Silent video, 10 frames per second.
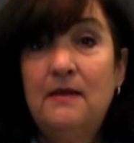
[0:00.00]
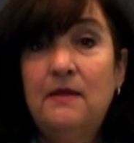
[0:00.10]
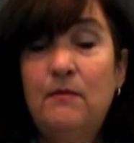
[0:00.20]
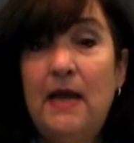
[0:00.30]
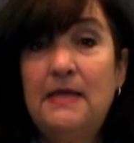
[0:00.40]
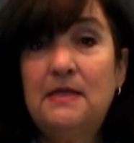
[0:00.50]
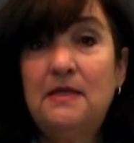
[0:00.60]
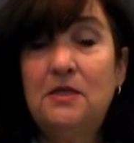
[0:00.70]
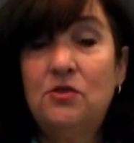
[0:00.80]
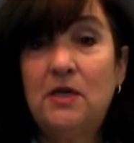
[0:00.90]
the matter
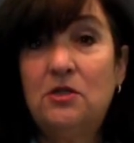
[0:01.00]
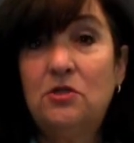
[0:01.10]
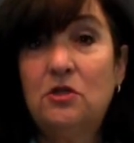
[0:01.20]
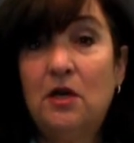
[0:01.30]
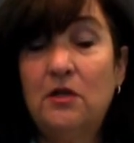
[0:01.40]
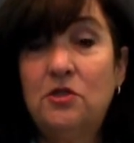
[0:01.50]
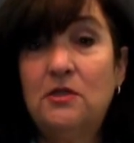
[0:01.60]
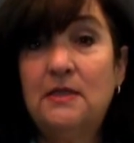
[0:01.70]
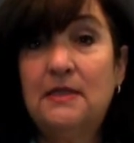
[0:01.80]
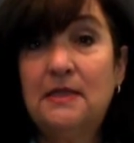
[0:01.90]
is ready to go to
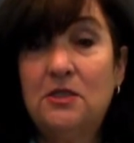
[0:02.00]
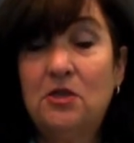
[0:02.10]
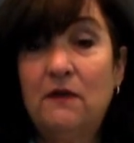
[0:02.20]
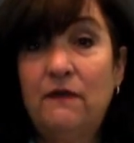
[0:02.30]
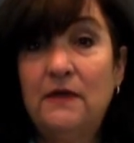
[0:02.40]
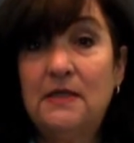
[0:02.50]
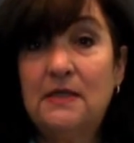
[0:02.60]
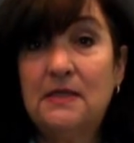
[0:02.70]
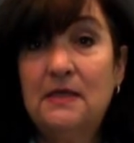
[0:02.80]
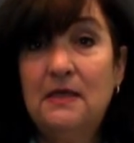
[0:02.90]
the deeds
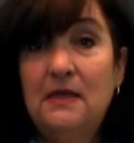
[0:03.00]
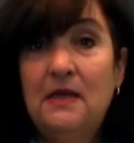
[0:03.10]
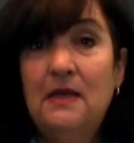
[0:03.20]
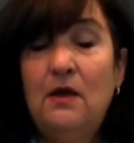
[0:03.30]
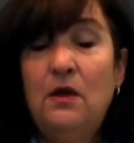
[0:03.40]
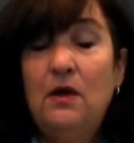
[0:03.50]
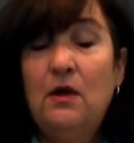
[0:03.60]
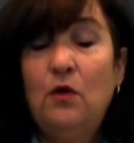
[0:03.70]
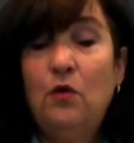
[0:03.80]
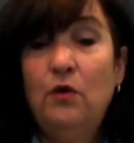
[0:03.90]
office.
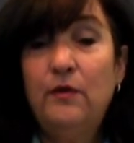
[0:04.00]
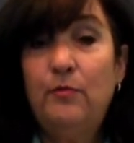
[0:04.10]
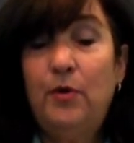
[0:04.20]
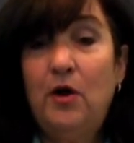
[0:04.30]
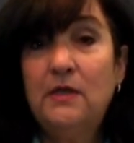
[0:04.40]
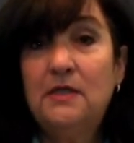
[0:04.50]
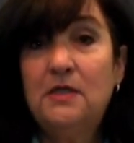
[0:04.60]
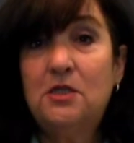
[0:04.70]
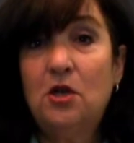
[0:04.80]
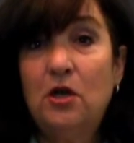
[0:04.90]
All the
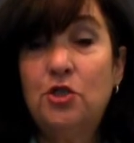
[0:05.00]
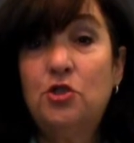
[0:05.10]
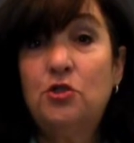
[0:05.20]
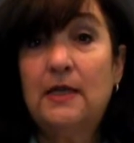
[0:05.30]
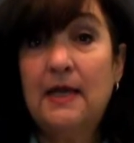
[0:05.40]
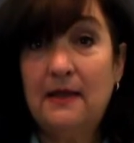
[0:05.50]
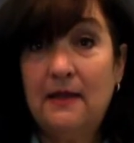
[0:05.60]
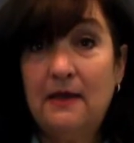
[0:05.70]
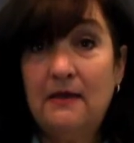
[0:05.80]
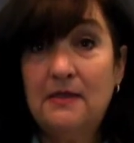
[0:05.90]
parties lodge
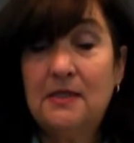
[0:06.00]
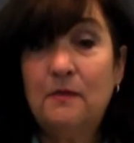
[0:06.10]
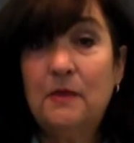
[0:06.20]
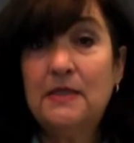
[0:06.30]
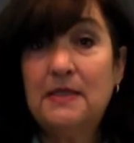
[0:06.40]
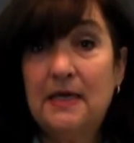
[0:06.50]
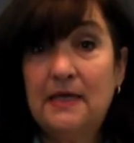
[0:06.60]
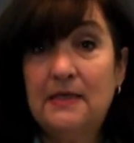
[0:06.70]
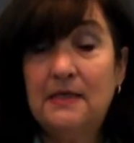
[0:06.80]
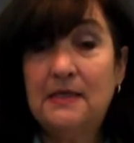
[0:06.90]
together
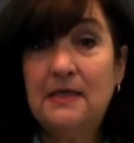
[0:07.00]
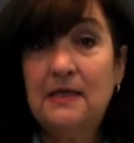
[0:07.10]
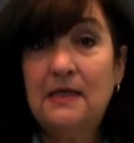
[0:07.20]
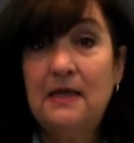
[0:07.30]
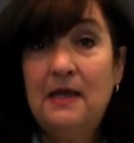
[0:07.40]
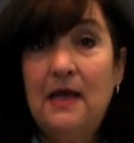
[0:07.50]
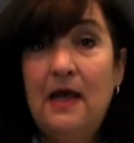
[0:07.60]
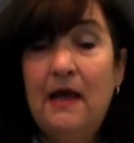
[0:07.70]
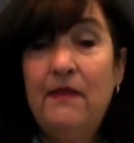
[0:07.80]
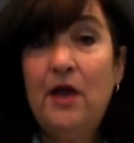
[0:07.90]
simultaneously,
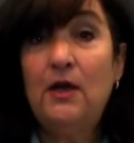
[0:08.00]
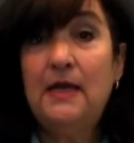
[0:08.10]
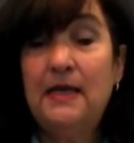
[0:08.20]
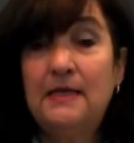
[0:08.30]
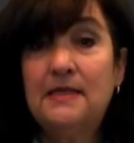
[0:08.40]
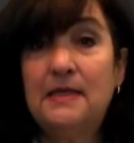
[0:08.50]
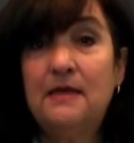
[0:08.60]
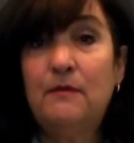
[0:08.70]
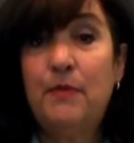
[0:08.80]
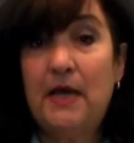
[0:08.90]
and they are linked
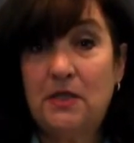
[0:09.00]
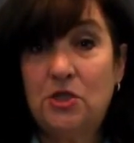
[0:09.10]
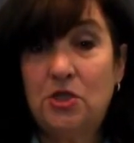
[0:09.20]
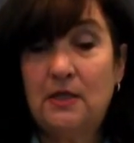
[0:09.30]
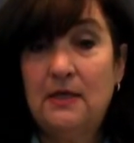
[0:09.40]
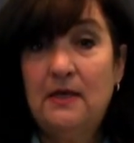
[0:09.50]
in a batch.